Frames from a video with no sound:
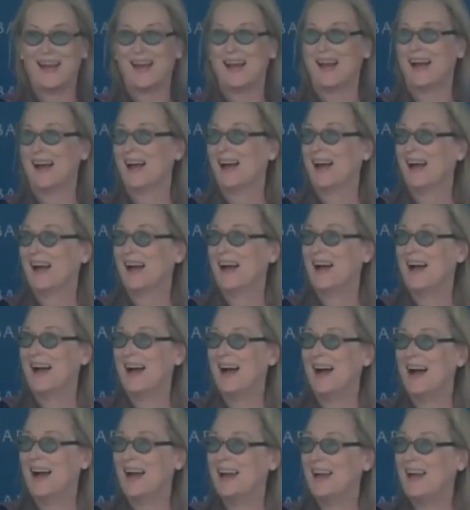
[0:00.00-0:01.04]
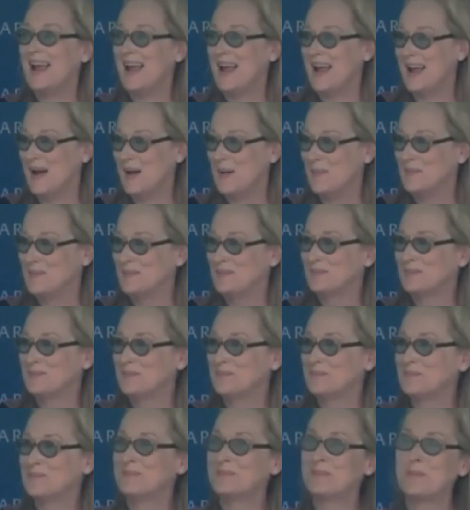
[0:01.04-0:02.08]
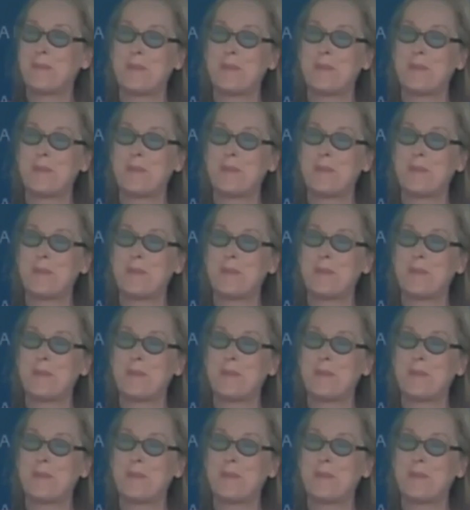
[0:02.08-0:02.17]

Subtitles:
peep shows and adult theaters.